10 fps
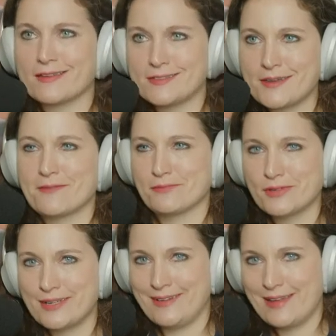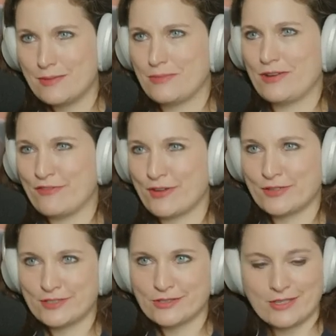So pretty, pretty fun
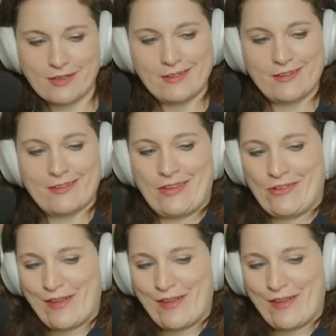ones. All